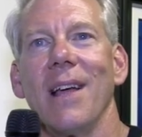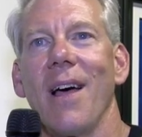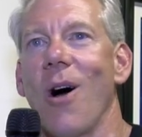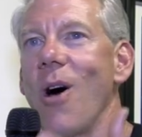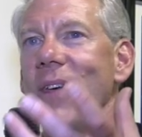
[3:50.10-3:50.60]

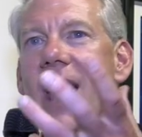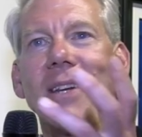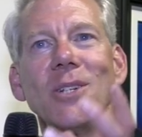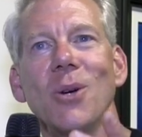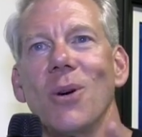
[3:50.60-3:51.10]
All they
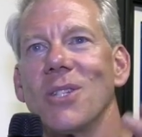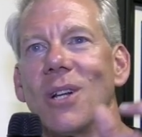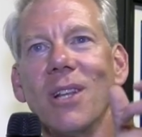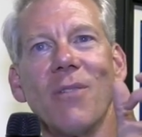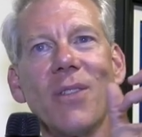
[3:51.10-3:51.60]
had to do was
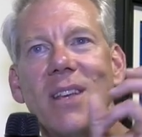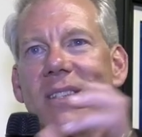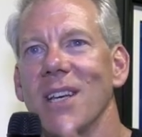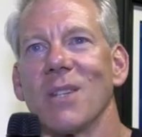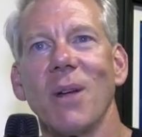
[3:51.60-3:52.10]
deliver these
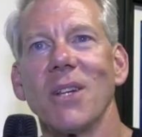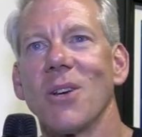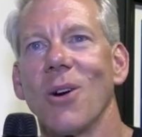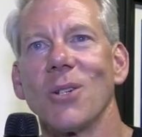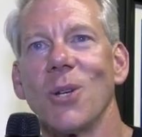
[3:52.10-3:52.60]
6-minute
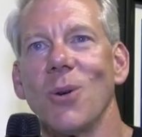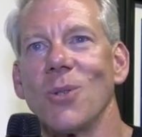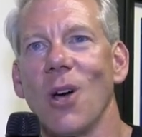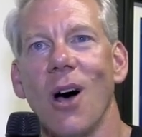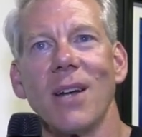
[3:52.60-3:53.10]

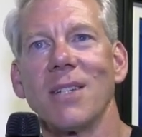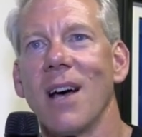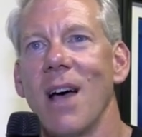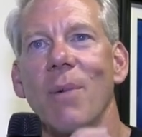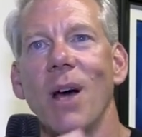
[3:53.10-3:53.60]
cartoons on
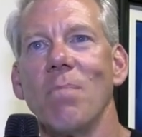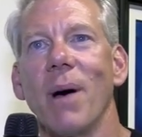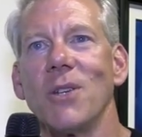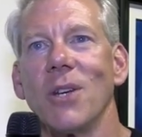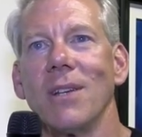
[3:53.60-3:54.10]
time, on
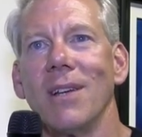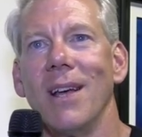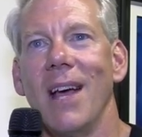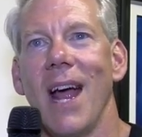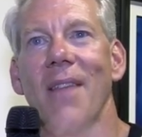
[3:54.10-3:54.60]
budget,
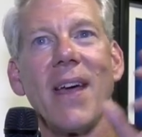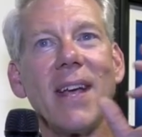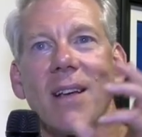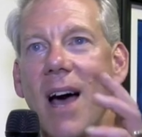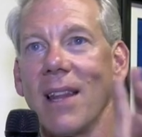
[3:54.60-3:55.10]
and they
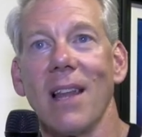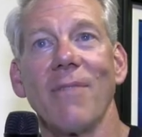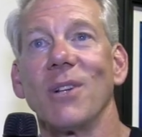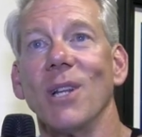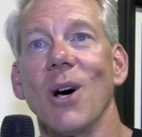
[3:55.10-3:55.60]
got
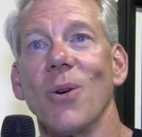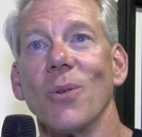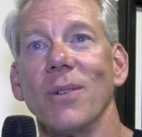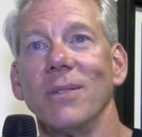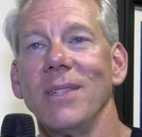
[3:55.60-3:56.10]
left
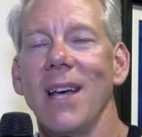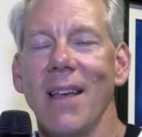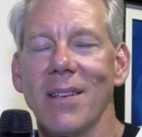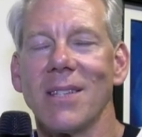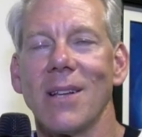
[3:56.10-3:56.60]
alone.
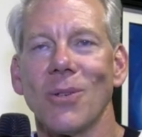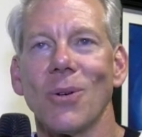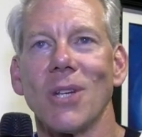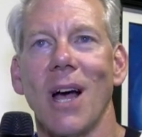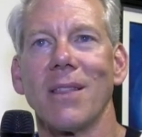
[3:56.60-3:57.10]
Yeah, the
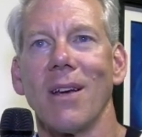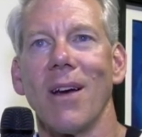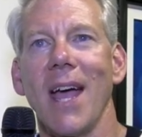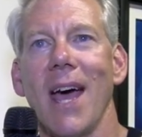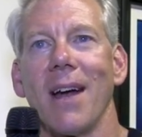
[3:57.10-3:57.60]
censors got their
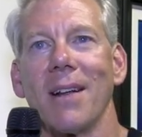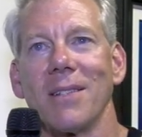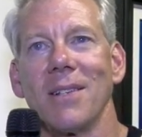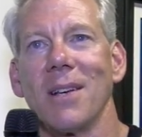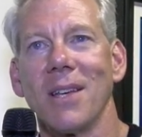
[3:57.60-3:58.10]
hand
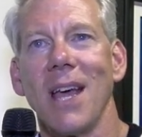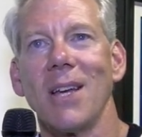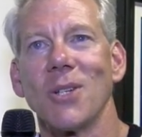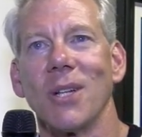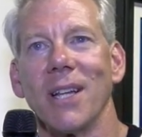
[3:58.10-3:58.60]
and
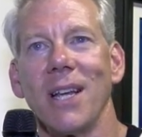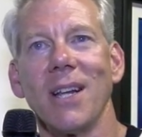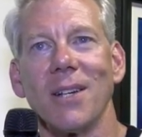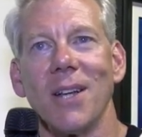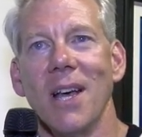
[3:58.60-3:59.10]
occasionally
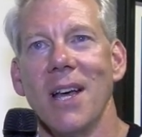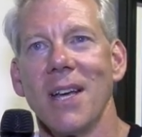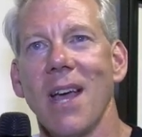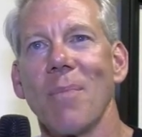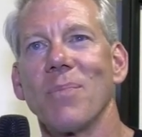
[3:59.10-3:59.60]
and
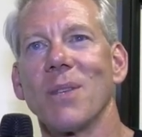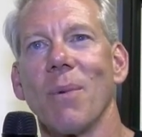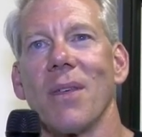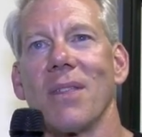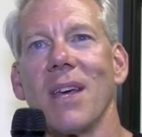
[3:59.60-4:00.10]
kept some of the